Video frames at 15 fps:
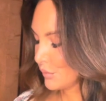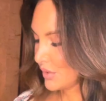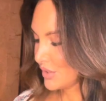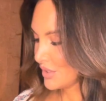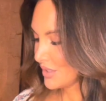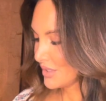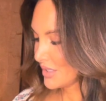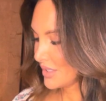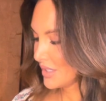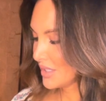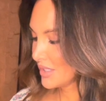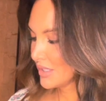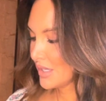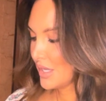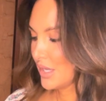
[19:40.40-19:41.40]
ridges in
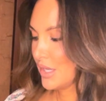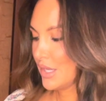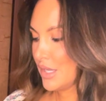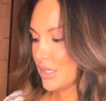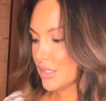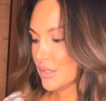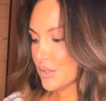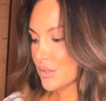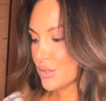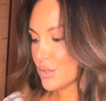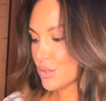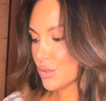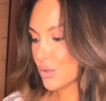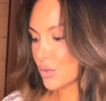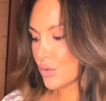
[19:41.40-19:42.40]
it. You'll
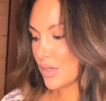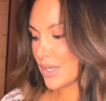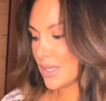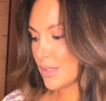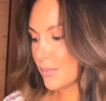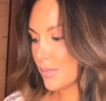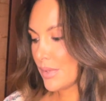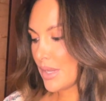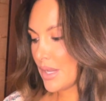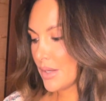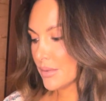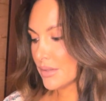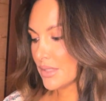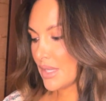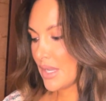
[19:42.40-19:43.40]
scrape
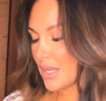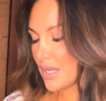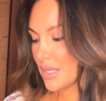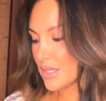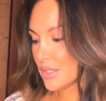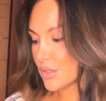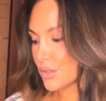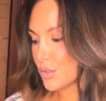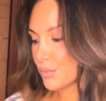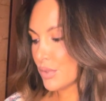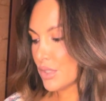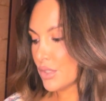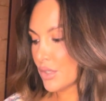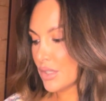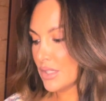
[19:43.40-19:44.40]
out the ash,
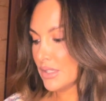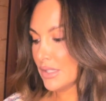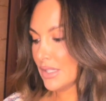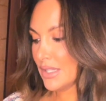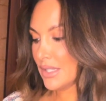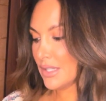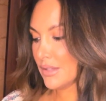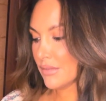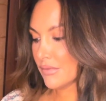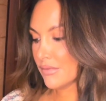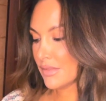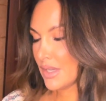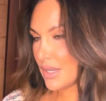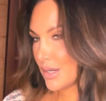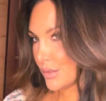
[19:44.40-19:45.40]
but you're gonna
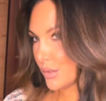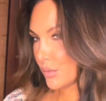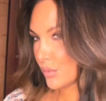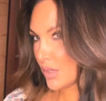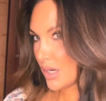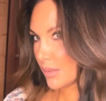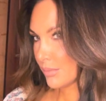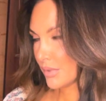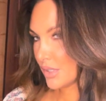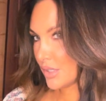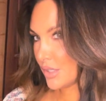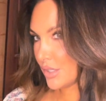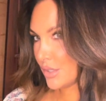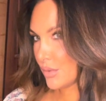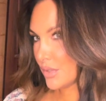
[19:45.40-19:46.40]
leave the outer
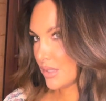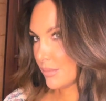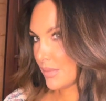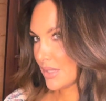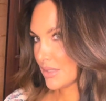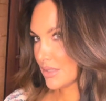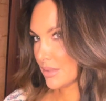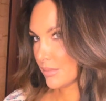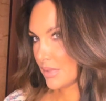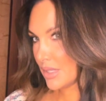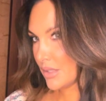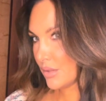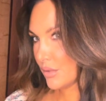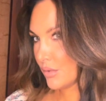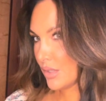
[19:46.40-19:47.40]
wrapper. You don't want to mess up the
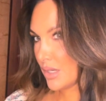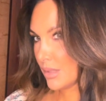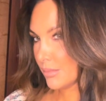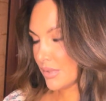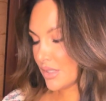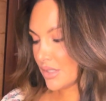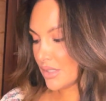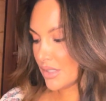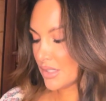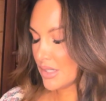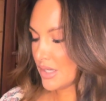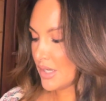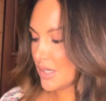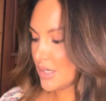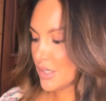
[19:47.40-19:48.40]
outer wrapper.
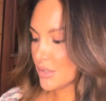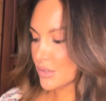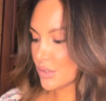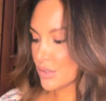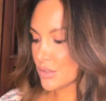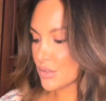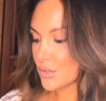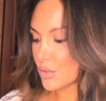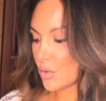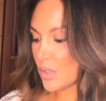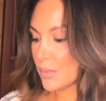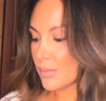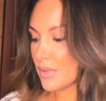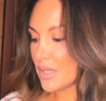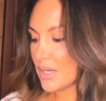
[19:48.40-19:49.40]
So you're gonna
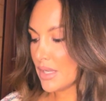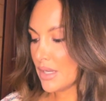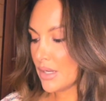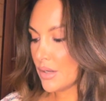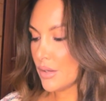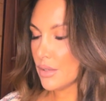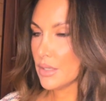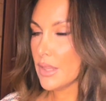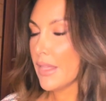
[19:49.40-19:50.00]
scrape that out.